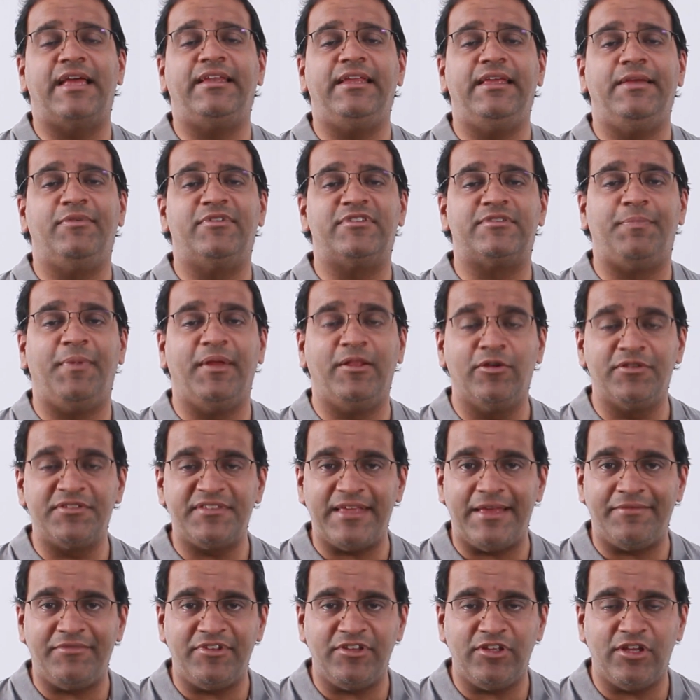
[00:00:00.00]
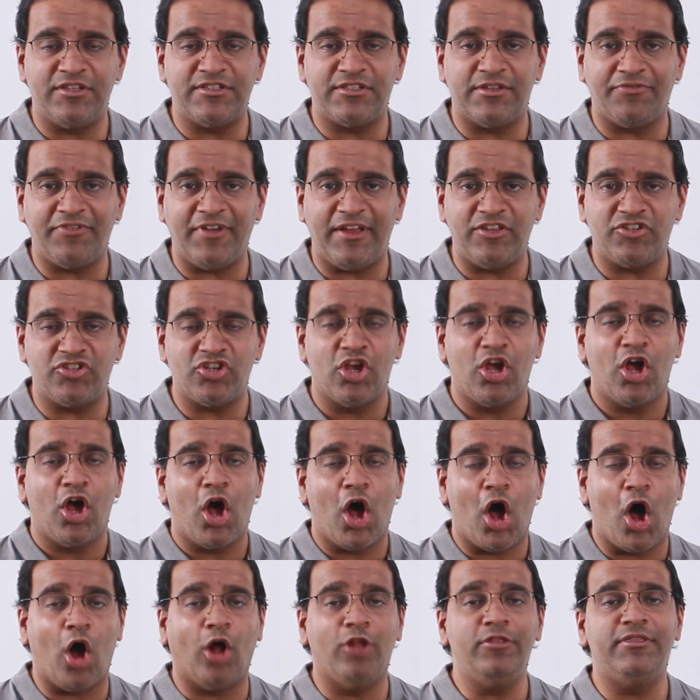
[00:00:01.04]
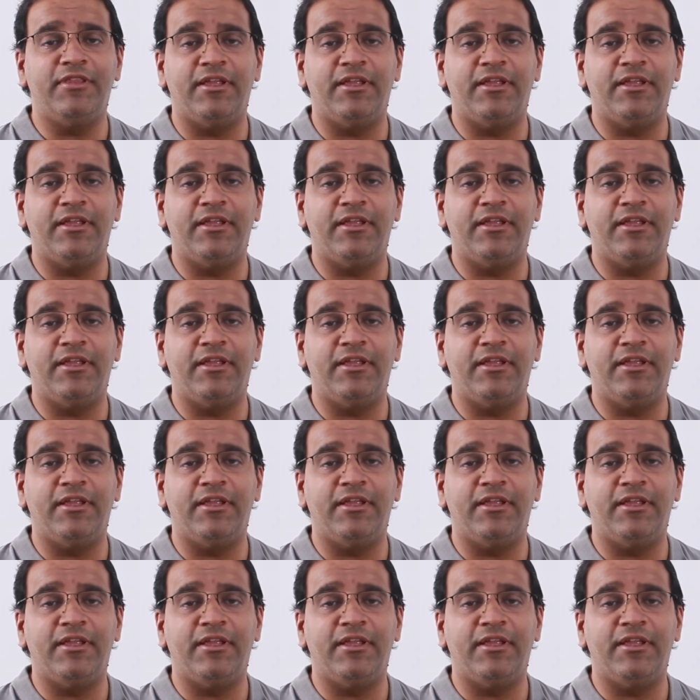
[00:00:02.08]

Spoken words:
is that he was below 7 years of age